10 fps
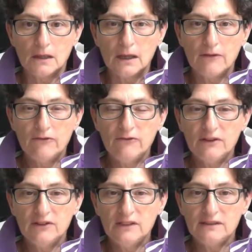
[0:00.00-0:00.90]

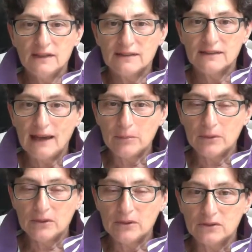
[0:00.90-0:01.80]
everything that
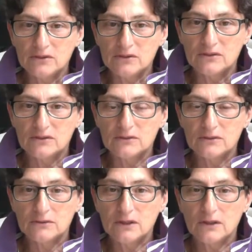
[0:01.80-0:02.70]
happens,
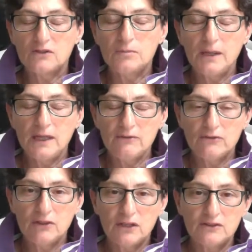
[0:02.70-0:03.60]
as
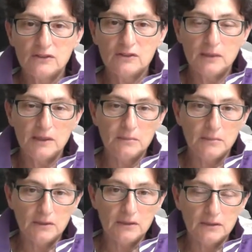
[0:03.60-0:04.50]
painful as it may
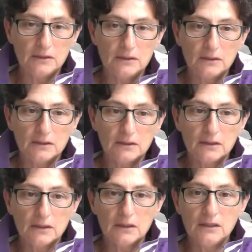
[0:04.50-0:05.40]
be,
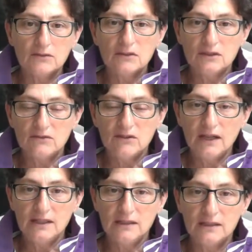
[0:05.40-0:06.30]
is a
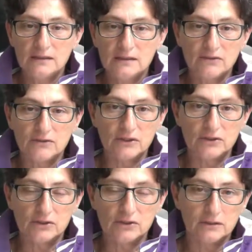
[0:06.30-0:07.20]
divine
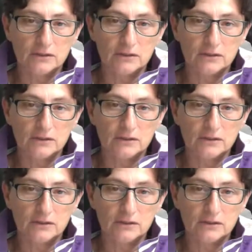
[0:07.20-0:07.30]
intervention.